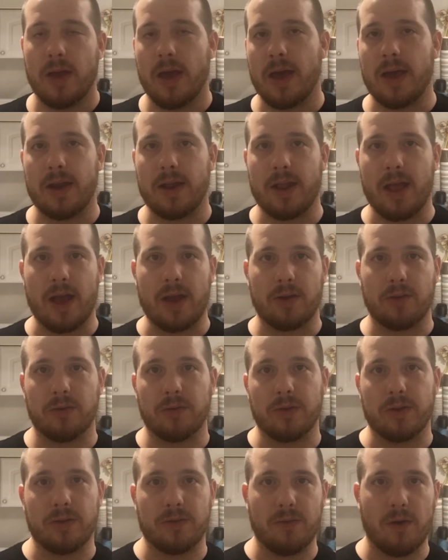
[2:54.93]
And it
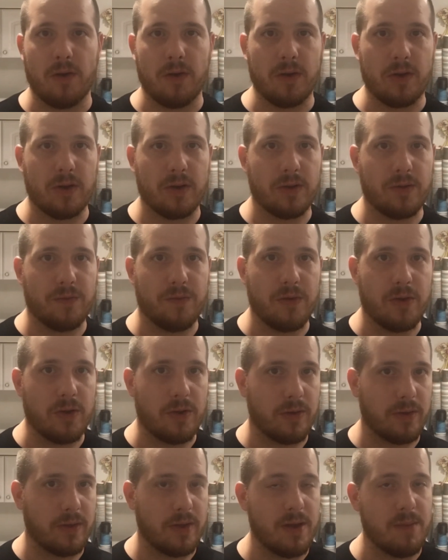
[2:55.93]
actually is very good for
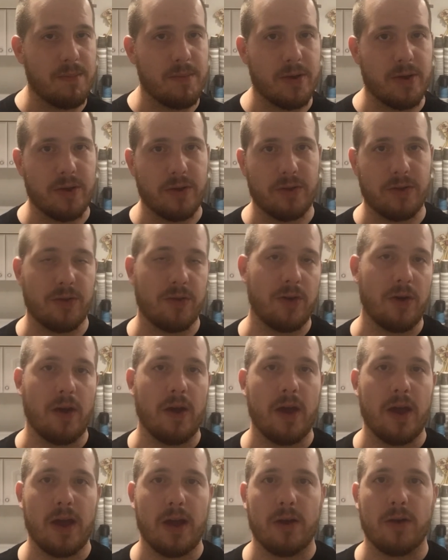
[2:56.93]
your skin, because your
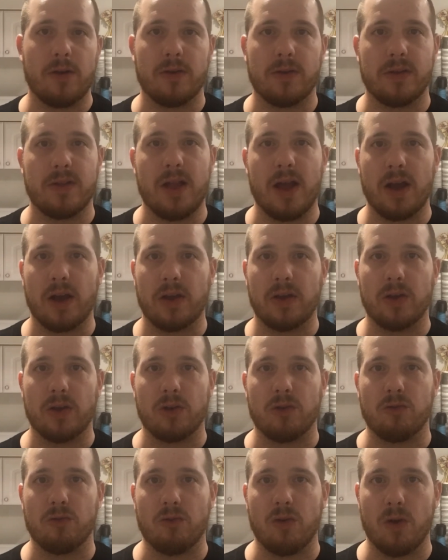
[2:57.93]
hair is not going to
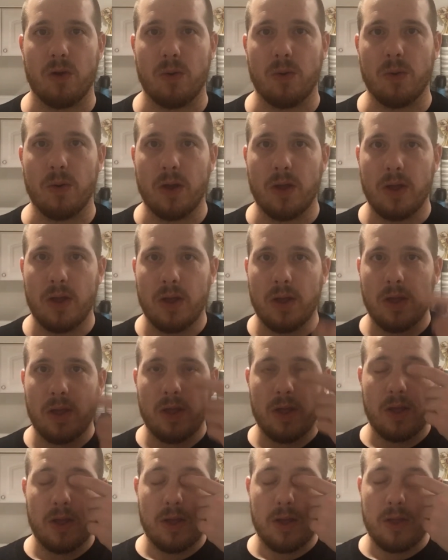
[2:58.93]
grow
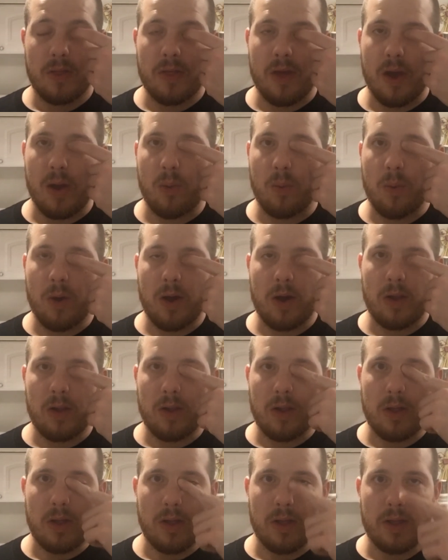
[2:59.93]
that
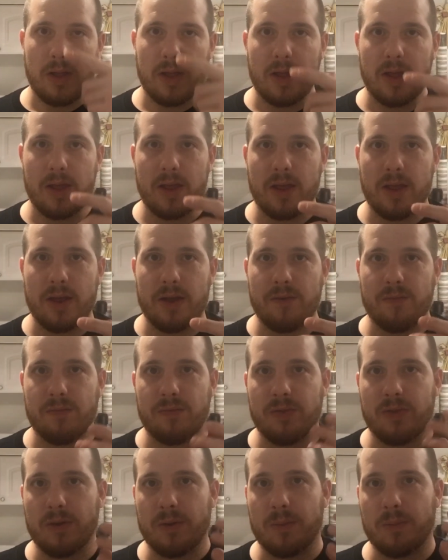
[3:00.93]
well if
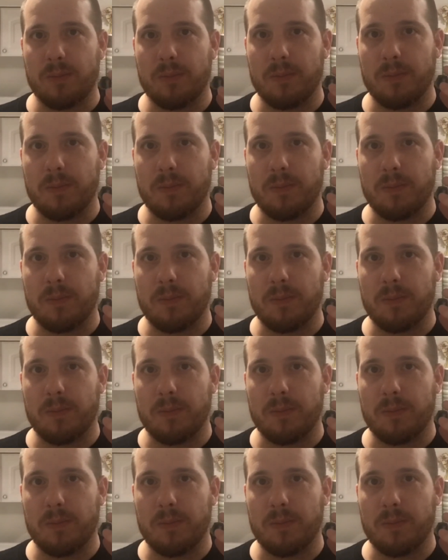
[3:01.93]
the